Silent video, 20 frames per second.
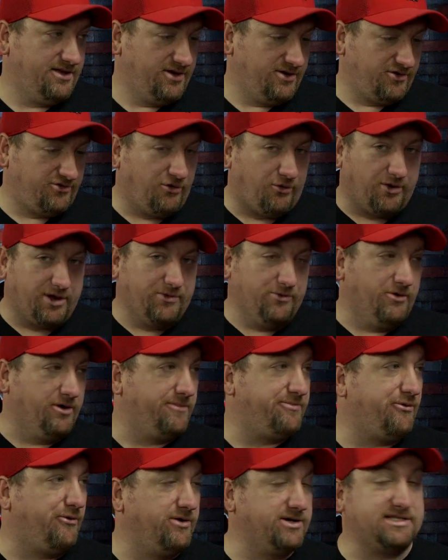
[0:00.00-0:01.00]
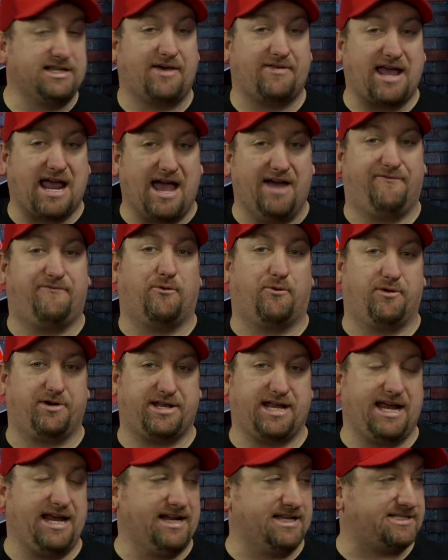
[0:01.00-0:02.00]
21 points. Now, they got
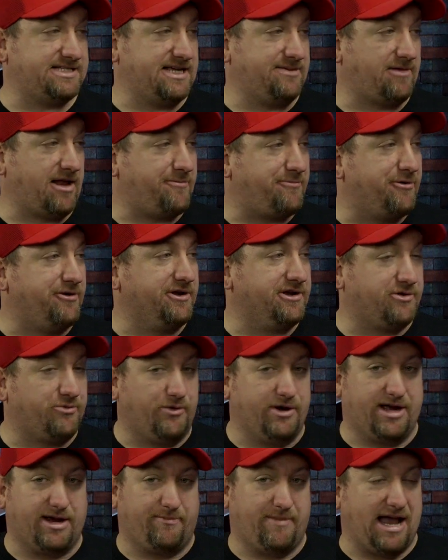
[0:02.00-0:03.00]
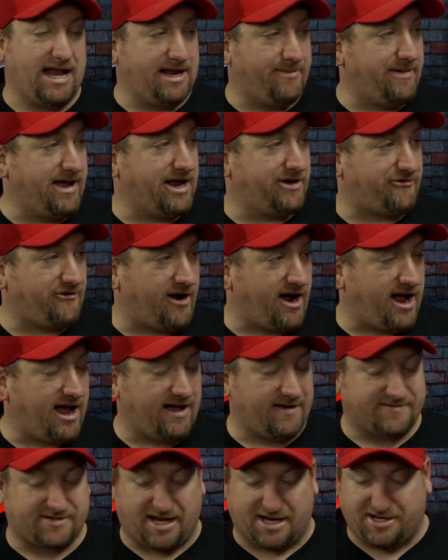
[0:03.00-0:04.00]
14. It seemed like pretty quick back-to-back
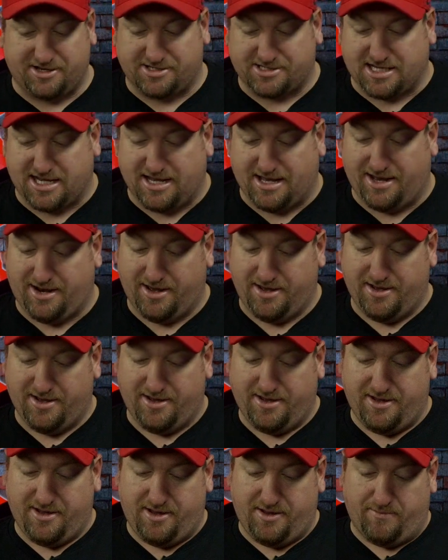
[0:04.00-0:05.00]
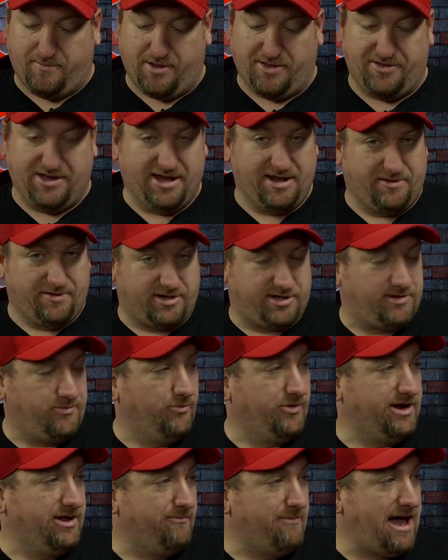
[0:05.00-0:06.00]
drives, like you said. But then
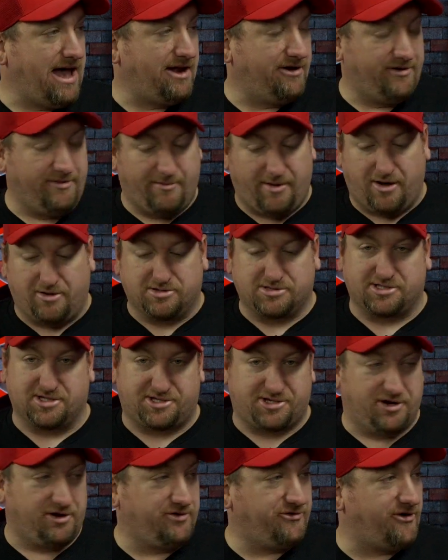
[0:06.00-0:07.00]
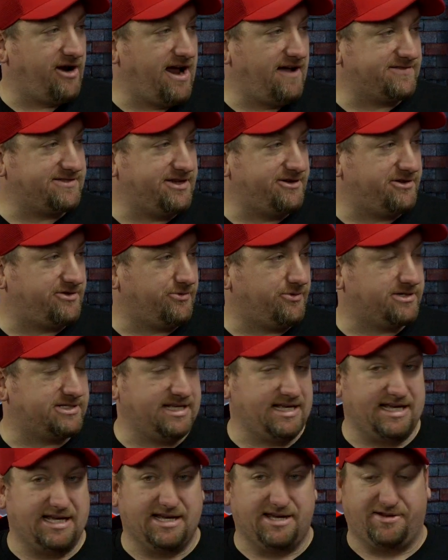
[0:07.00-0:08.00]
when it mattered the most, the 2 drives there towards
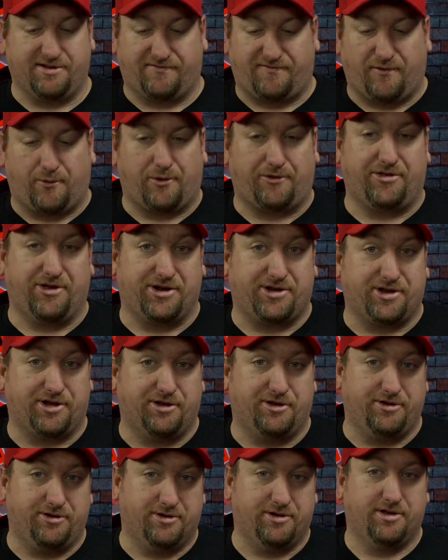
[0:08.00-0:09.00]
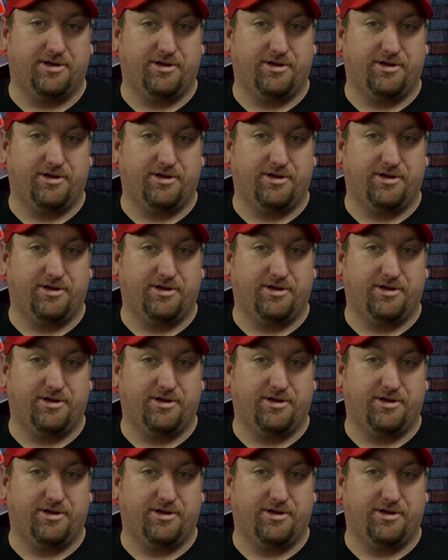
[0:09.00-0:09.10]
the end, the 4th and 2,